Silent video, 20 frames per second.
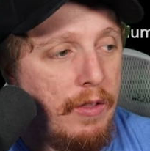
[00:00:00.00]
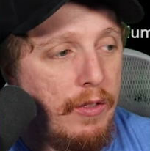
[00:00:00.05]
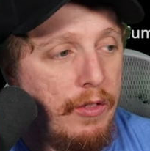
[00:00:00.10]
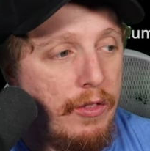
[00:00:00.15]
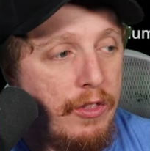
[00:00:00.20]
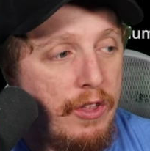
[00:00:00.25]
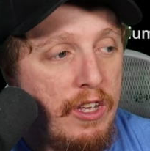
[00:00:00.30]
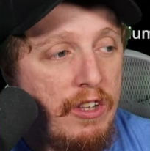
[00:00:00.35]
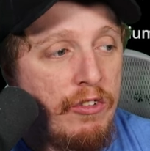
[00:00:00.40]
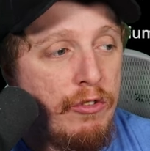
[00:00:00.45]

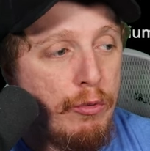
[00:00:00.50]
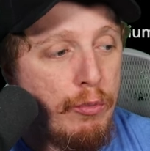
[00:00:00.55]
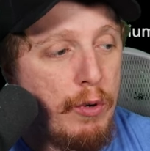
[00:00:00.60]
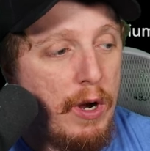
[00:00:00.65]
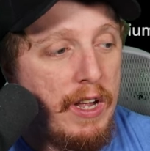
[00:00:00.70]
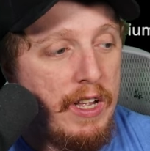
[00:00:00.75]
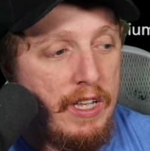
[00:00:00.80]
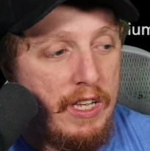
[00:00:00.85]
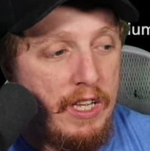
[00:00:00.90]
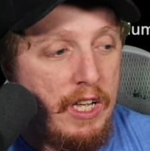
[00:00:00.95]
This
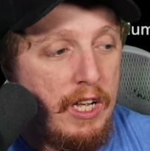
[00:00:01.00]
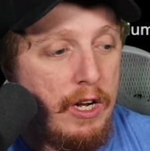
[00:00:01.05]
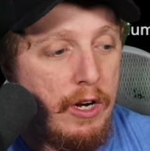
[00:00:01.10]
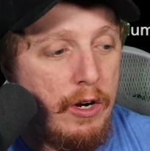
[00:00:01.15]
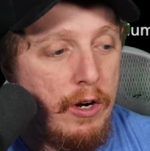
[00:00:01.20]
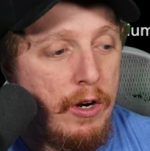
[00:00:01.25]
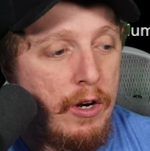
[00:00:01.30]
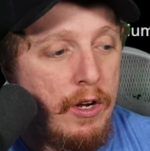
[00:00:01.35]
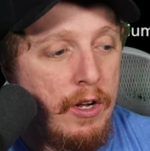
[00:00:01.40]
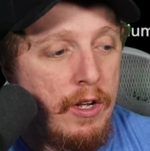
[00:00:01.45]
right
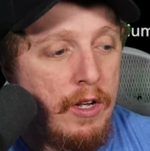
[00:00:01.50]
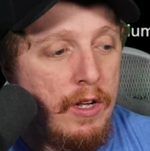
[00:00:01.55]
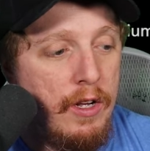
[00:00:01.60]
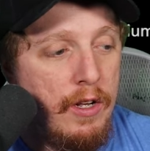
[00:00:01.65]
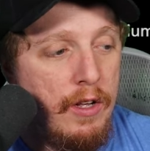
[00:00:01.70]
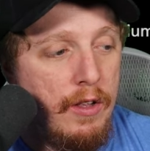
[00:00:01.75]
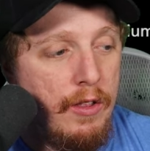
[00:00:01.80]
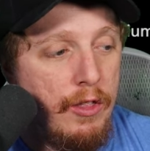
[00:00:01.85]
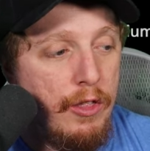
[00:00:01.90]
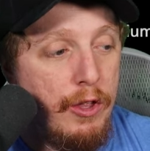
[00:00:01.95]
here,
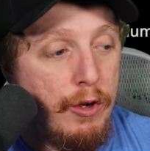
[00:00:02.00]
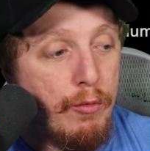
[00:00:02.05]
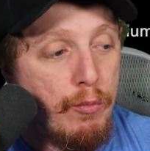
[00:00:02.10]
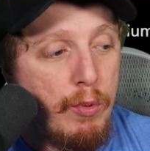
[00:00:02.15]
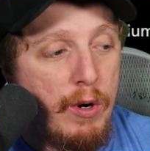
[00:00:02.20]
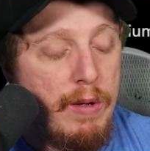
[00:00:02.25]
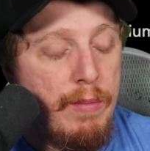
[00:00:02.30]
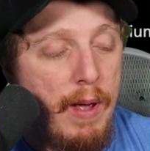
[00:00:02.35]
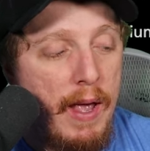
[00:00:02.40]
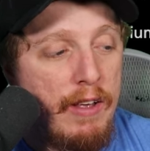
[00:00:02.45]
the
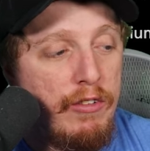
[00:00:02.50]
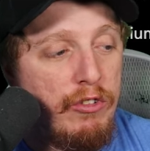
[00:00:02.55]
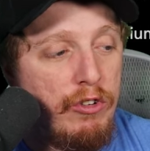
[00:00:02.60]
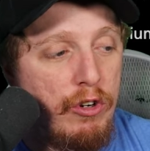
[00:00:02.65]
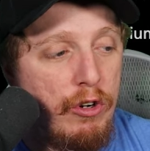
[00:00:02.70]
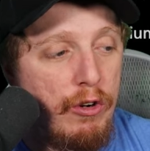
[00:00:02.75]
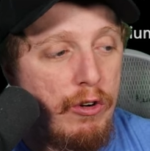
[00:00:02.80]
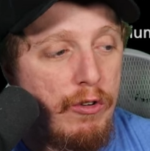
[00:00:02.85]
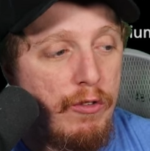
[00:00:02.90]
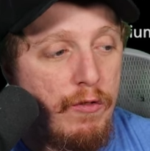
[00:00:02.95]

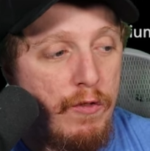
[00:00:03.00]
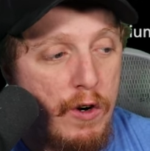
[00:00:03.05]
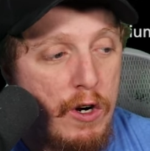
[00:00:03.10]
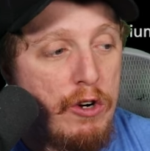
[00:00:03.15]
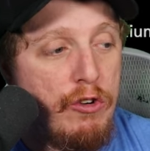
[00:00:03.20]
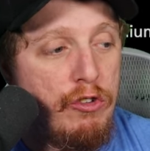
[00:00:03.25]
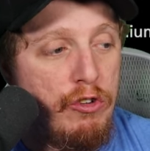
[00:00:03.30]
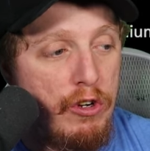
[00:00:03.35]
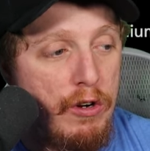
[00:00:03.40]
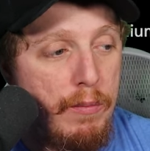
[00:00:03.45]
remastered
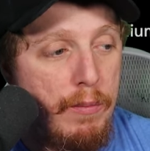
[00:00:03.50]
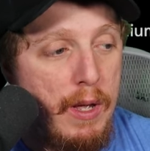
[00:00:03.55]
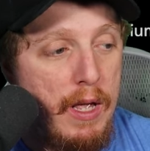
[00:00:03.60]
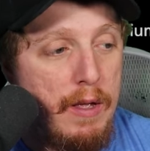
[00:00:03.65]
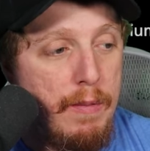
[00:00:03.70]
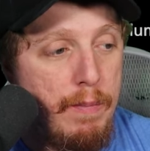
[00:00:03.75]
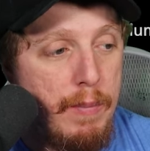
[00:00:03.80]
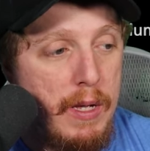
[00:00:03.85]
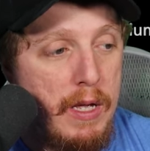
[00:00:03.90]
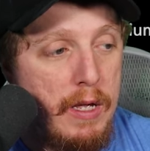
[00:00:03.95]
version
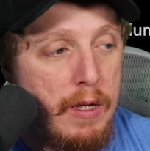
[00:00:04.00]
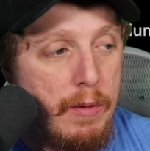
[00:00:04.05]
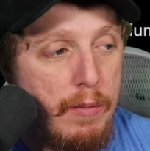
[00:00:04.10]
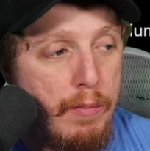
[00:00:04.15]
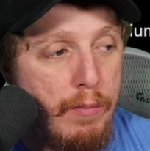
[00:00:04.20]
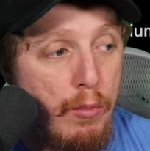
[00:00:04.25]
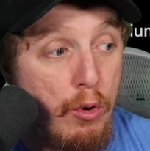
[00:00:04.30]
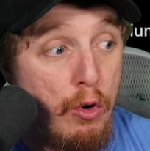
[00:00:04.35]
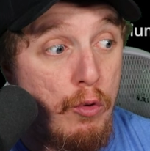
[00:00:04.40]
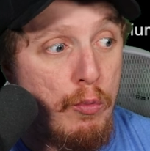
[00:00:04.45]
may be
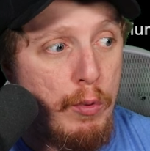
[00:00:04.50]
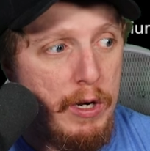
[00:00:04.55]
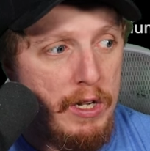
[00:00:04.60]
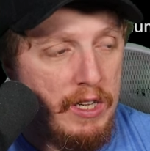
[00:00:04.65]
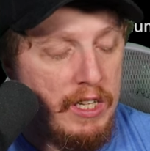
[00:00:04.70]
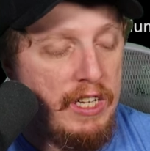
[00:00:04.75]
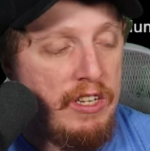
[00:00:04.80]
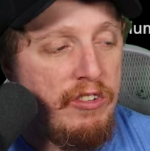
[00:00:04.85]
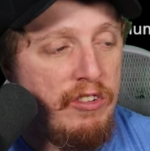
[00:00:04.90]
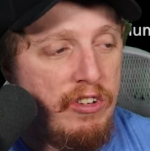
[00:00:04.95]
more
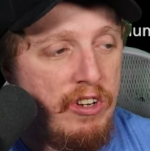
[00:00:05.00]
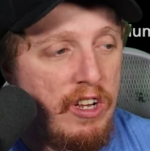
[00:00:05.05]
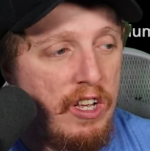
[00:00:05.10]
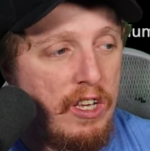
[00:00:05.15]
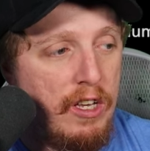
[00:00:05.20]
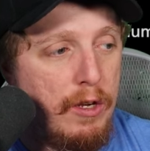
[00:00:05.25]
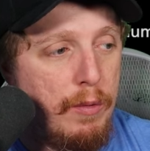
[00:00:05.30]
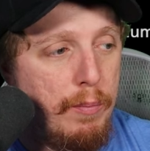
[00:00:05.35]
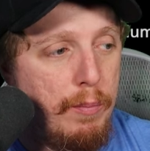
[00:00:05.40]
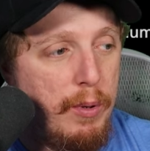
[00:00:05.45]

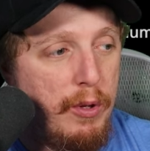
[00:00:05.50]
realistic,